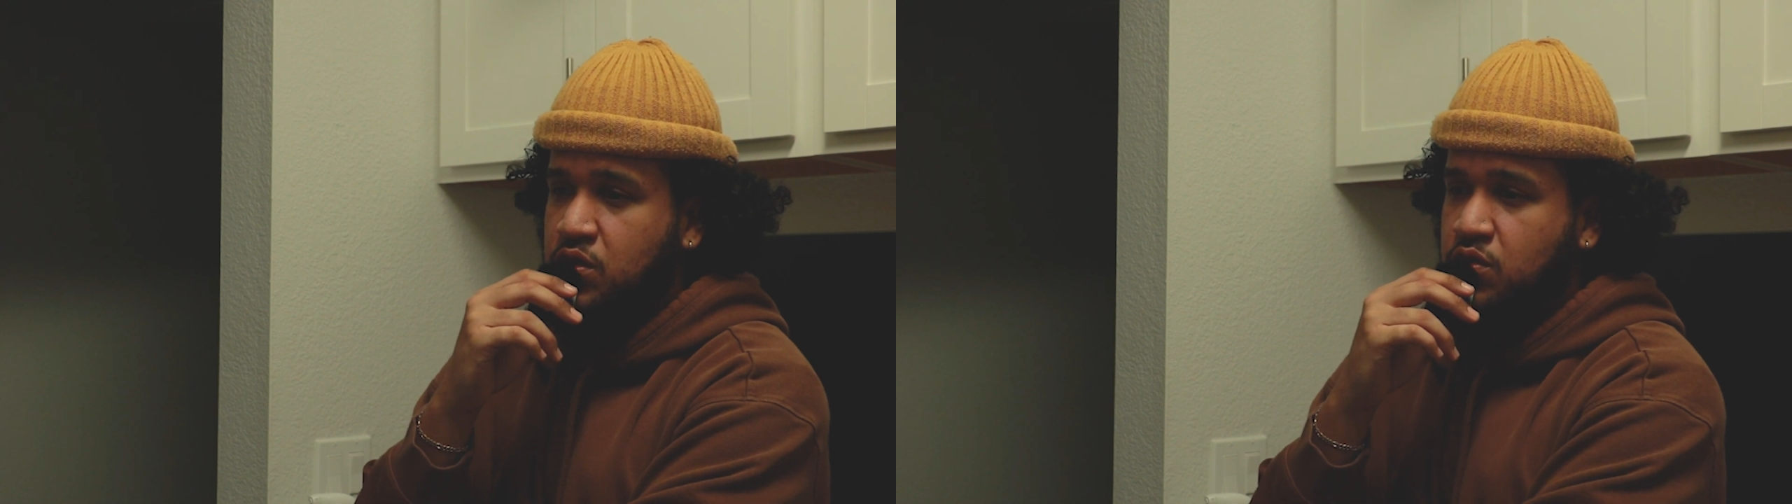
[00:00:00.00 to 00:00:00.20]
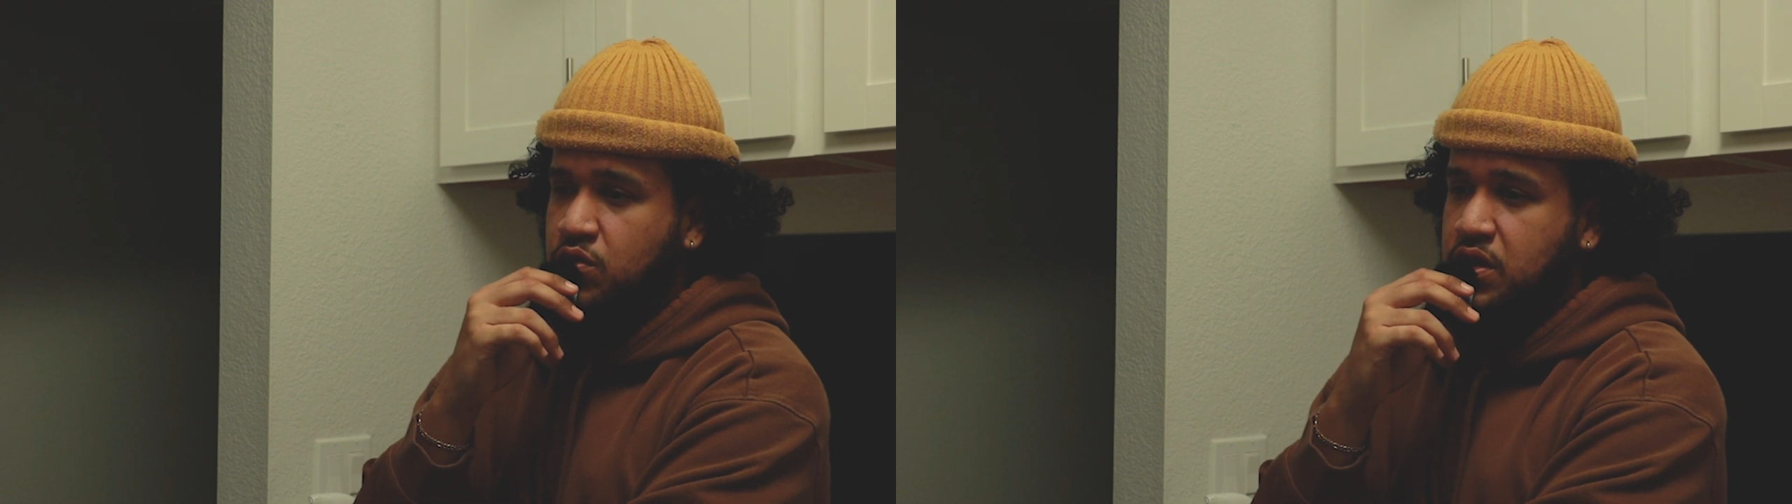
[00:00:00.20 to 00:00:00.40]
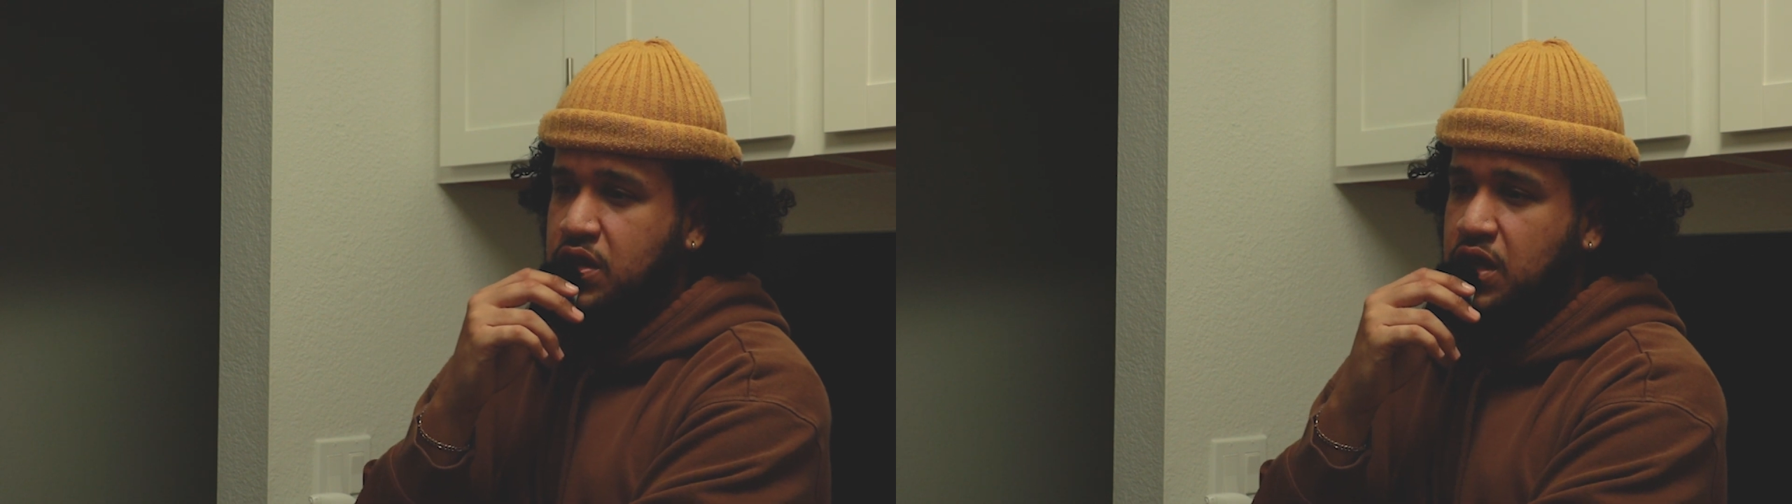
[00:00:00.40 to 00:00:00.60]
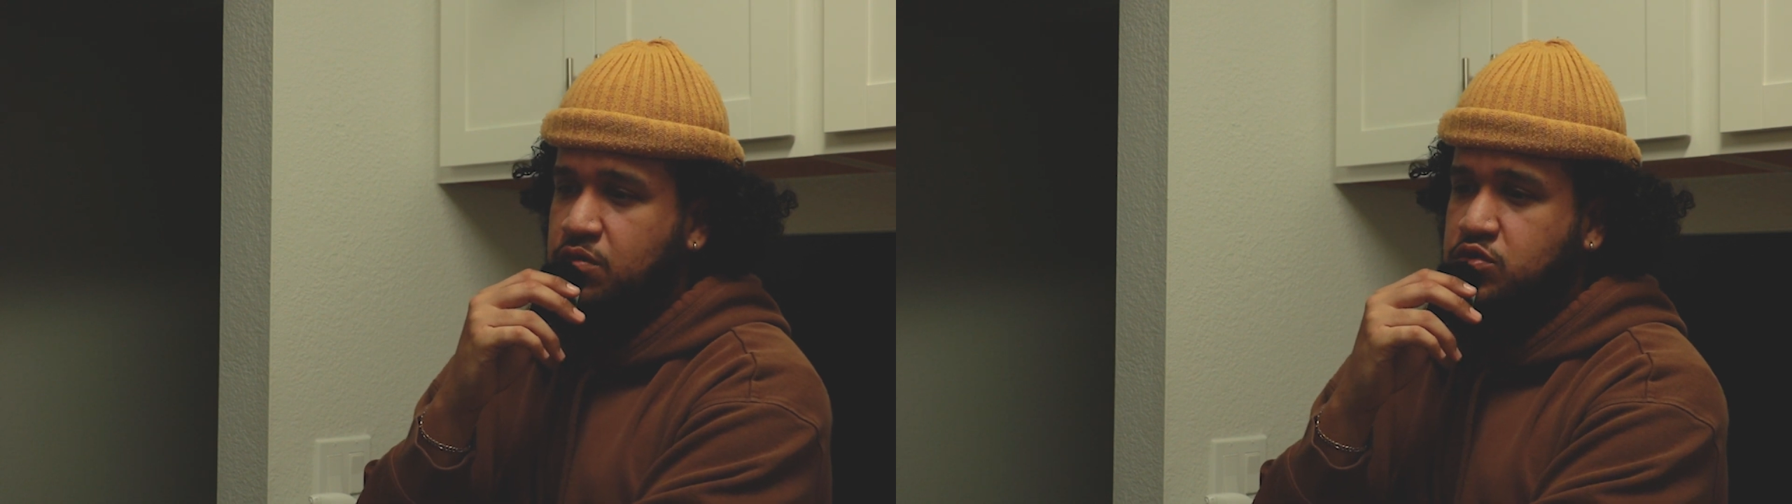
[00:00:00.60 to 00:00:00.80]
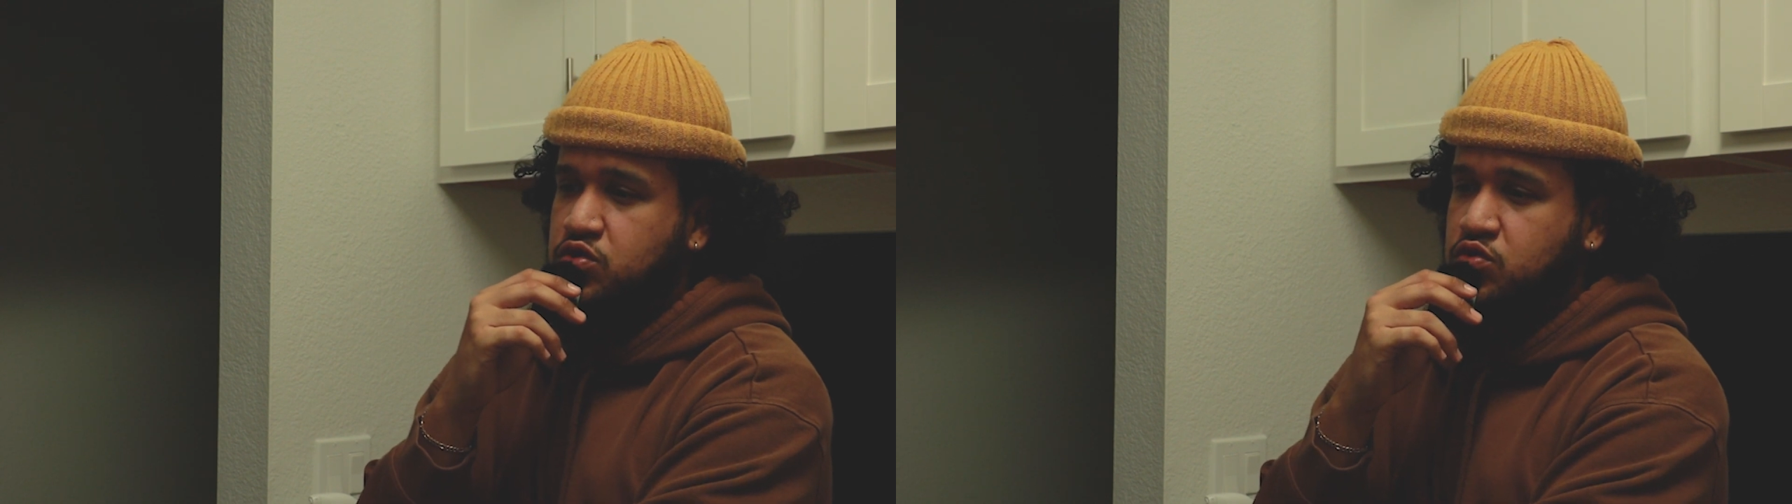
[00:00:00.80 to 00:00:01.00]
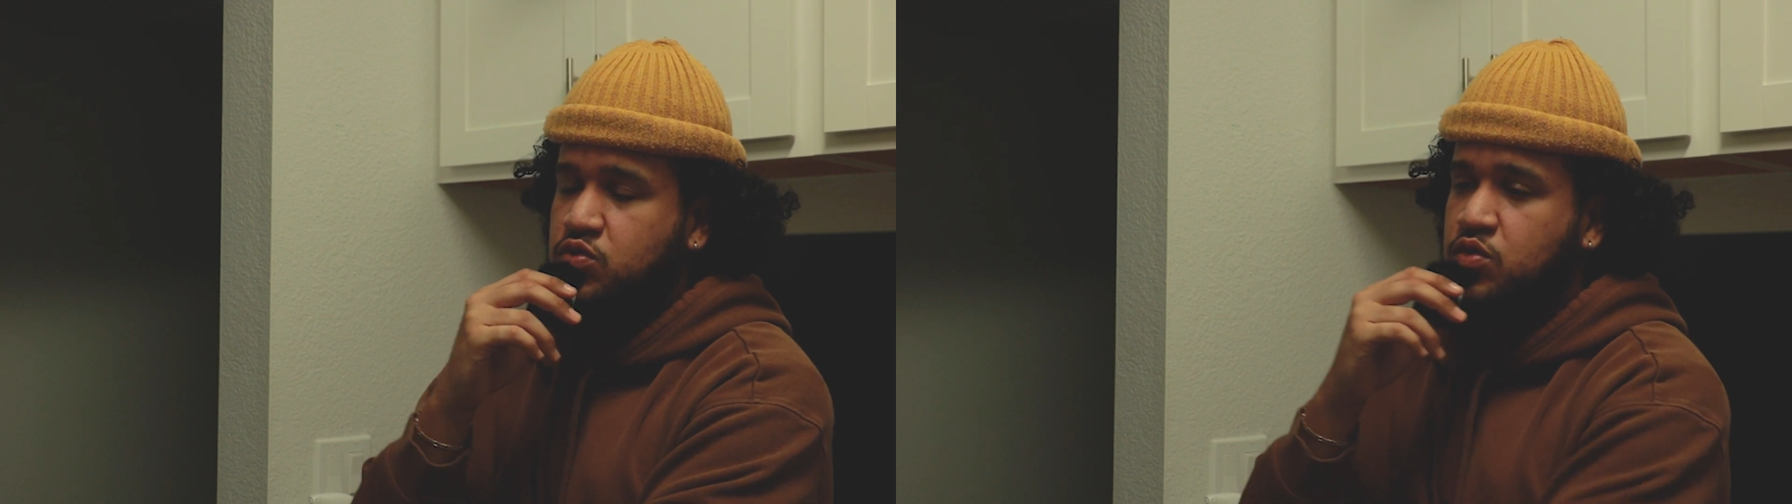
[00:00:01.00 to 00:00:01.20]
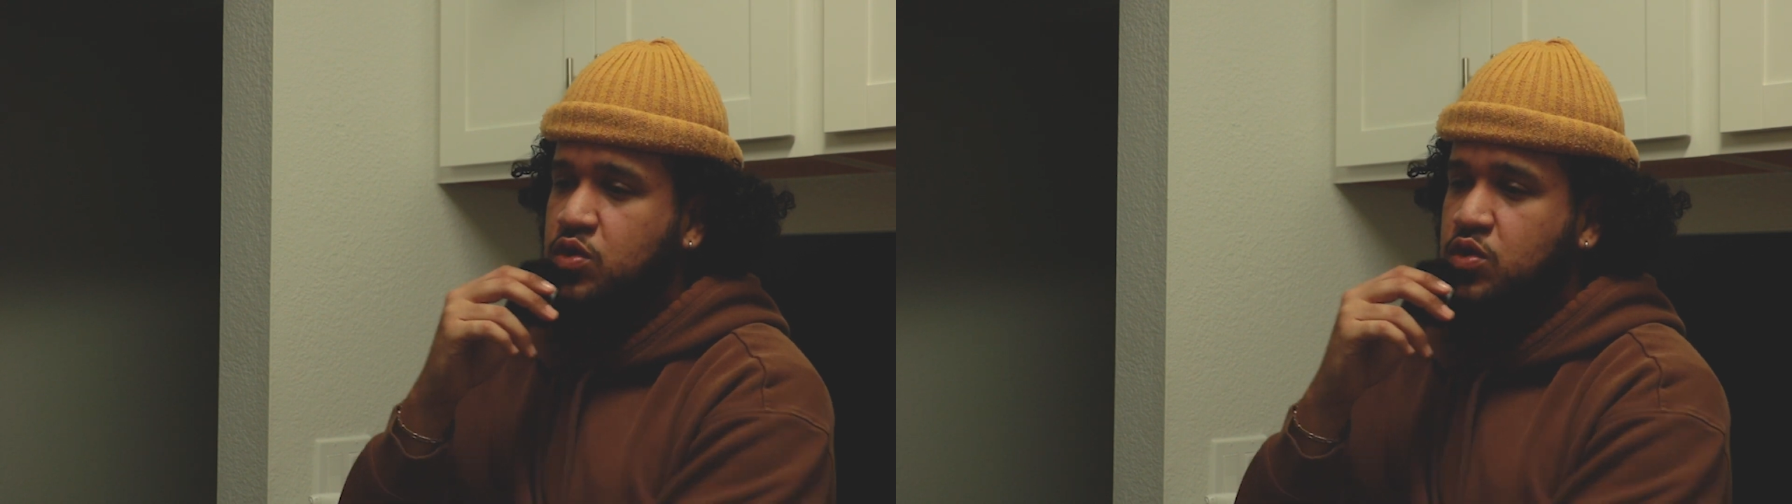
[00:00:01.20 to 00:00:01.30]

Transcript: when it came to